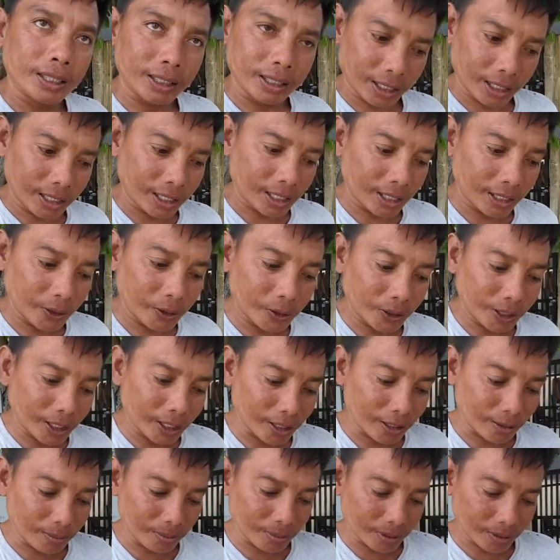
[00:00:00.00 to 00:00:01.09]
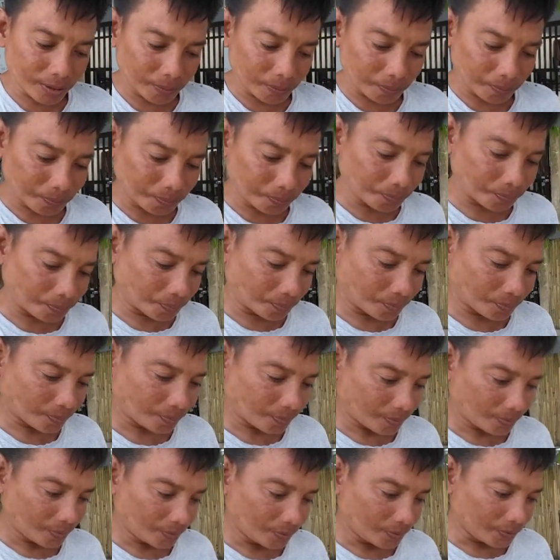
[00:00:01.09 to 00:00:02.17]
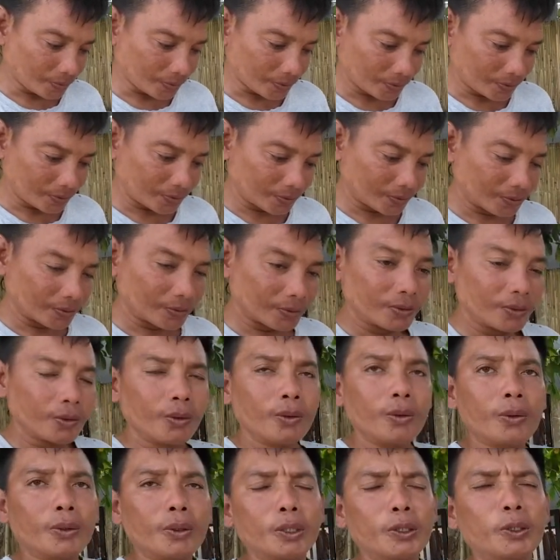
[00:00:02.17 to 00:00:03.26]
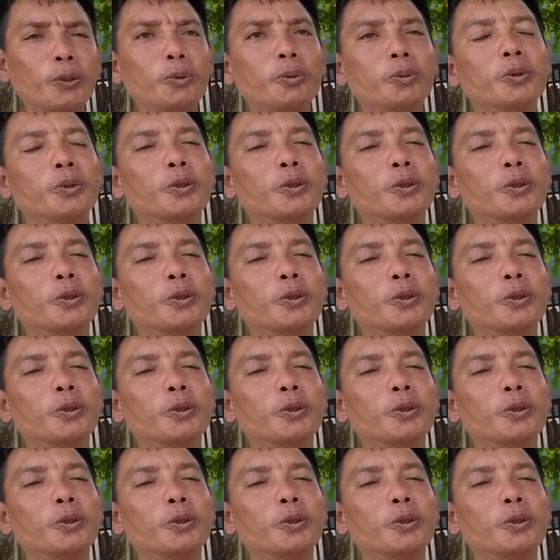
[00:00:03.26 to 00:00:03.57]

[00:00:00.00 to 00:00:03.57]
No, sorry, I cannot 1,000. But I...